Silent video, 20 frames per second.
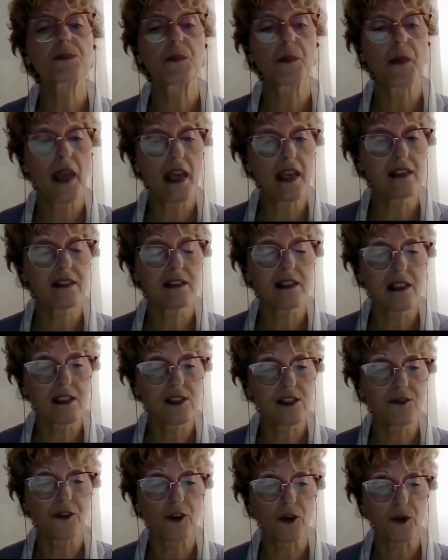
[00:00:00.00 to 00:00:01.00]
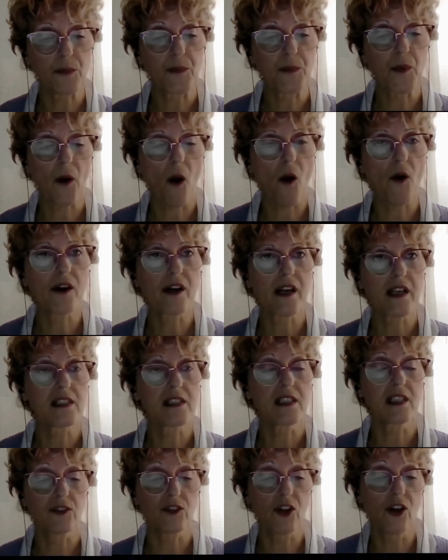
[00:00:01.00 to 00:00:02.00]
spaces for
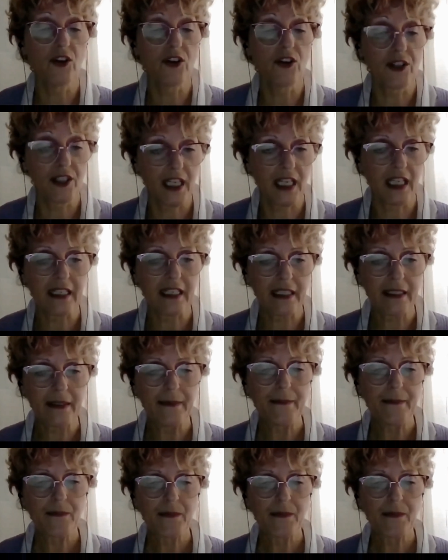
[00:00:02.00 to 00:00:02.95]
progress and learning,